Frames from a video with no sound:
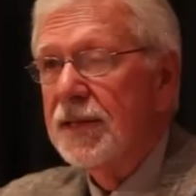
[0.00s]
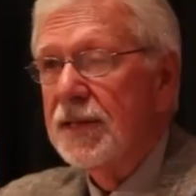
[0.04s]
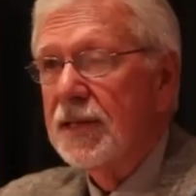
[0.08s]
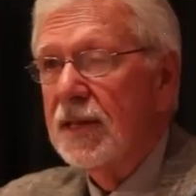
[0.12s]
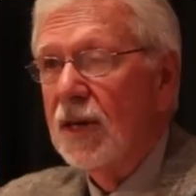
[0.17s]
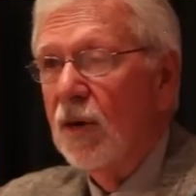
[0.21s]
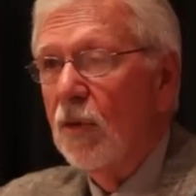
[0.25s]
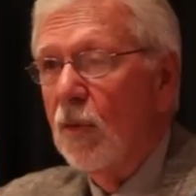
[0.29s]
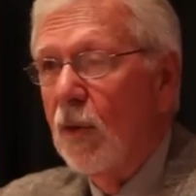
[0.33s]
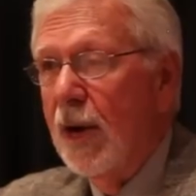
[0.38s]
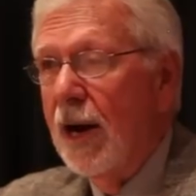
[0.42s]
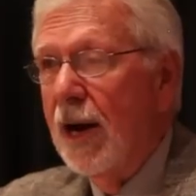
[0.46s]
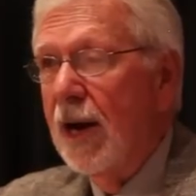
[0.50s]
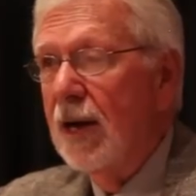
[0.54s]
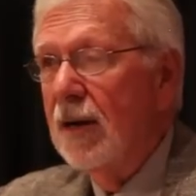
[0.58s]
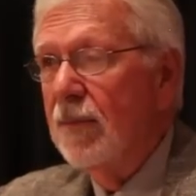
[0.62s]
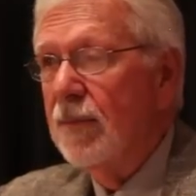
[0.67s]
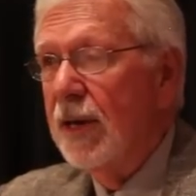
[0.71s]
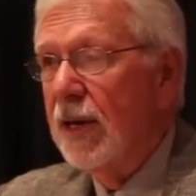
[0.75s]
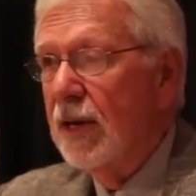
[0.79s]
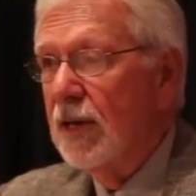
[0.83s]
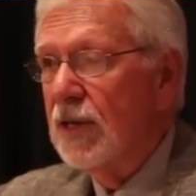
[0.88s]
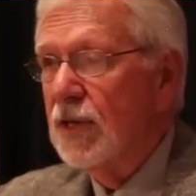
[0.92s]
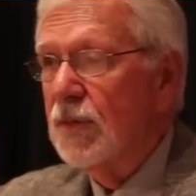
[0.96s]
is acquired
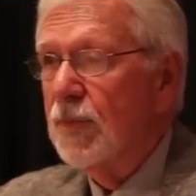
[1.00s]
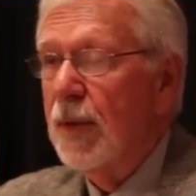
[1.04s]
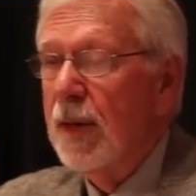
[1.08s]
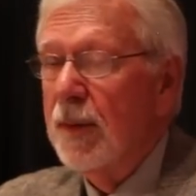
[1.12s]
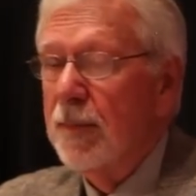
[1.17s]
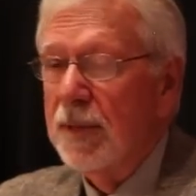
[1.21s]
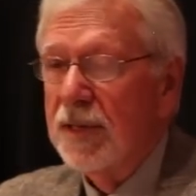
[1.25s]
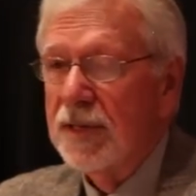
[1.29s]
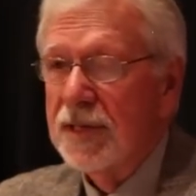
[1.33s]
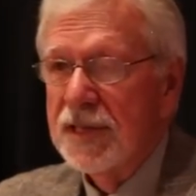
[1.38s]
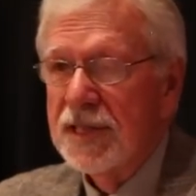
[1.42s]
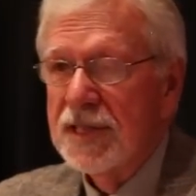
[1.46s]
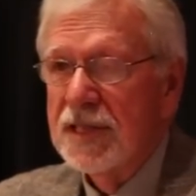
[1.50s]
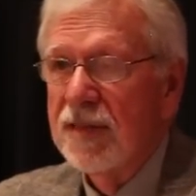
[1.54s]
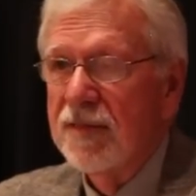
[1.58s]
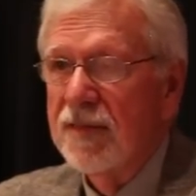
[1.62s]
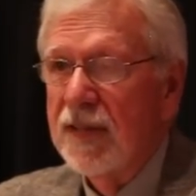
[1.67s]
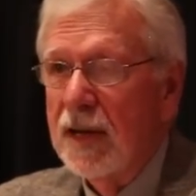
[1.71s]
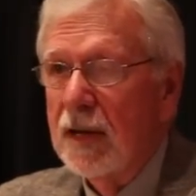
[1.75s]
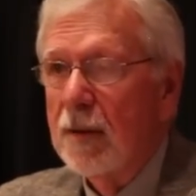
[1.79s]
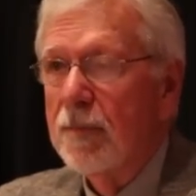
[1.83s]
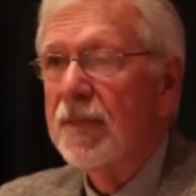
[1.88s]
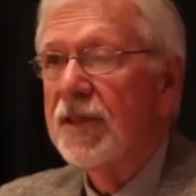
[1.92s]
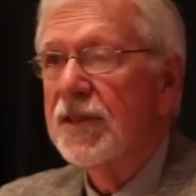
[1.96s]
because people just
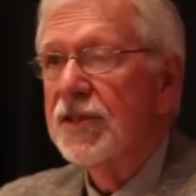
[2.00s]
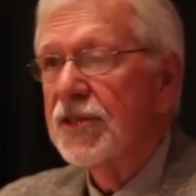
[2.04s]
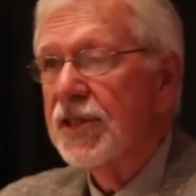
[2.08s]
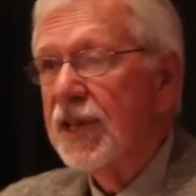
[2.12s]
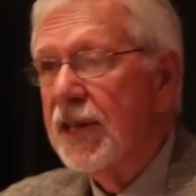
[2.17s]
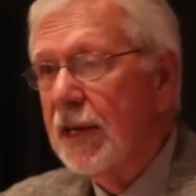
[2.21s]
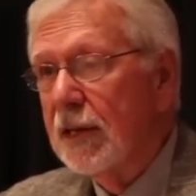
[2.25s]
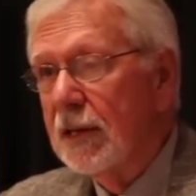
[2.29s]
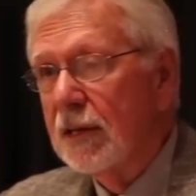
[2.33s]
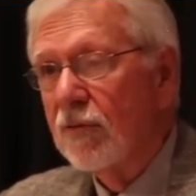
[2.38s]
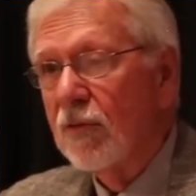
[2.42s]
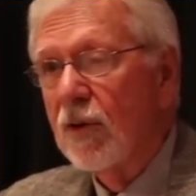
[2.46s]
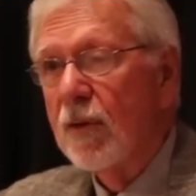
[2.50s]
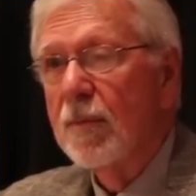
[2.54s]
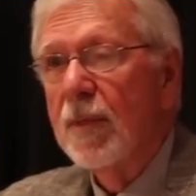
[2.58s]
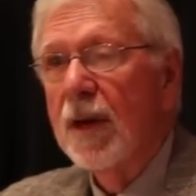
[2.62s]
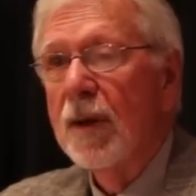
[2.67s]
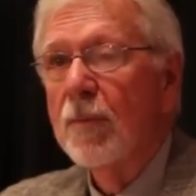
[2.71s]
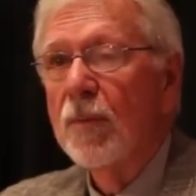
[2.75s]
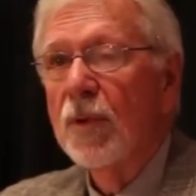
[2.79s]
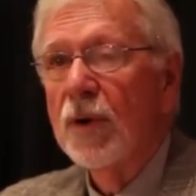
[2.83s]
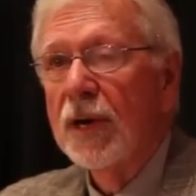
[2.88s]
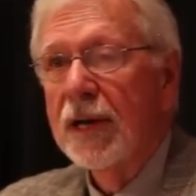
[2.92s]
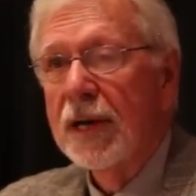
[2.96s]
develop the skill of
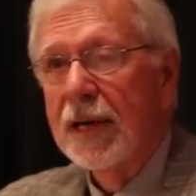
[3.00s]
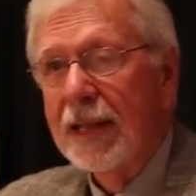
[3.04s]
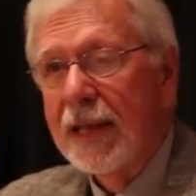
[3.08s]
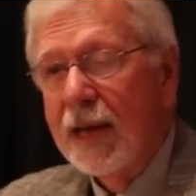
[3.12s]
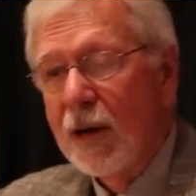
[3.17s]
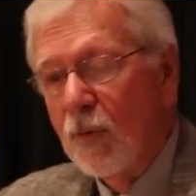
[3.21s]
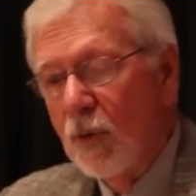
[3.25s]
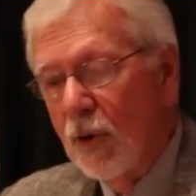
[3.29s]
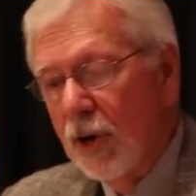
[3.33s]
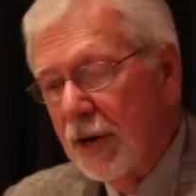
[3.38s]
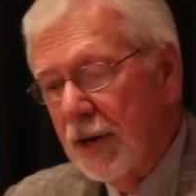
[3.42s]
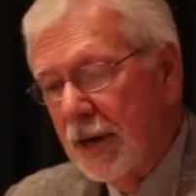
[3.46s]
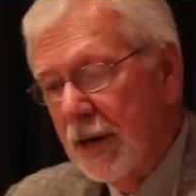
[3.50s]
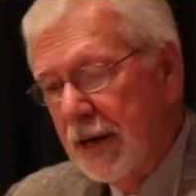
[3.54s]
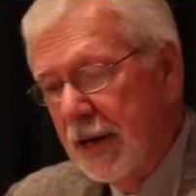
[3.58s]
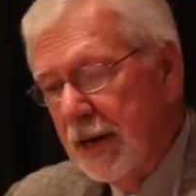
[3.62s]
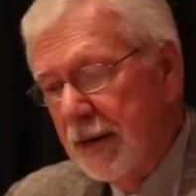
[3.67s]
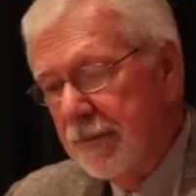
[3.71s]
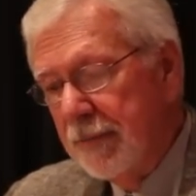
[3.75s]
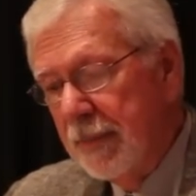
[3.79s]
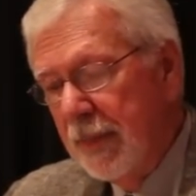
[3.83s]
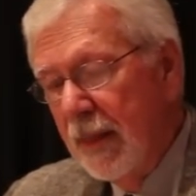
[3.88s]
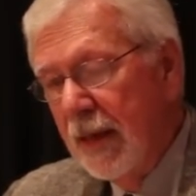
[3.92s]
remembering and they work on it.